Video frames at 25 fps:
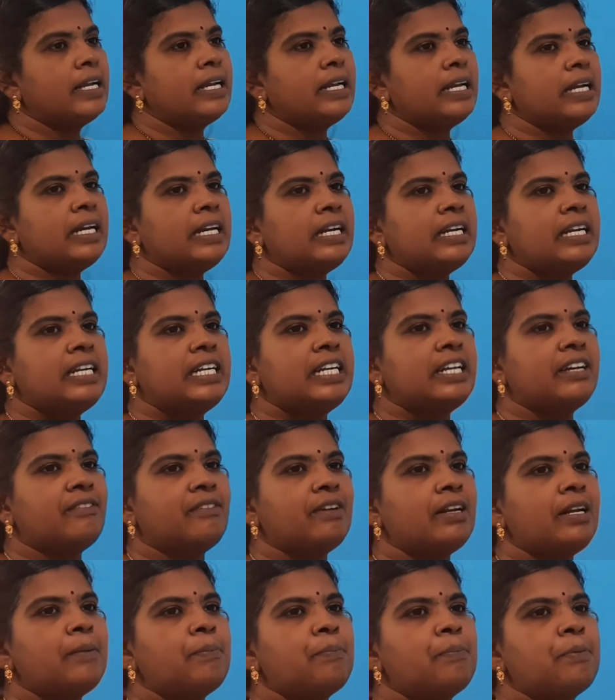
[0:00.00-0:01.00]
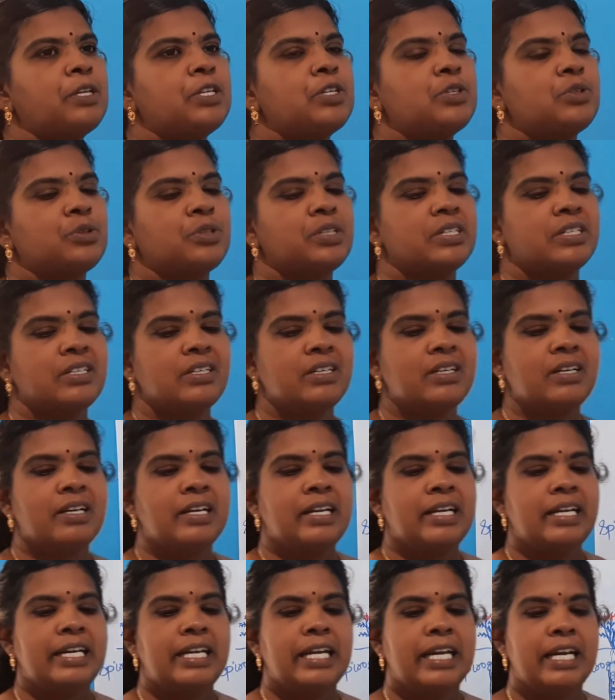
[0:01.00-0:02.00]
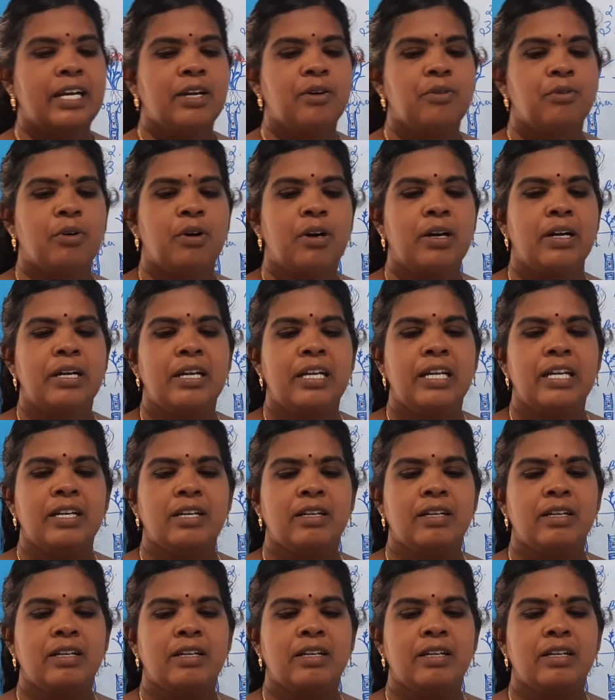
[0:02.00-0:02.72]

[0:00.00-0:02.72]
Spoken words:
can develop into the young one.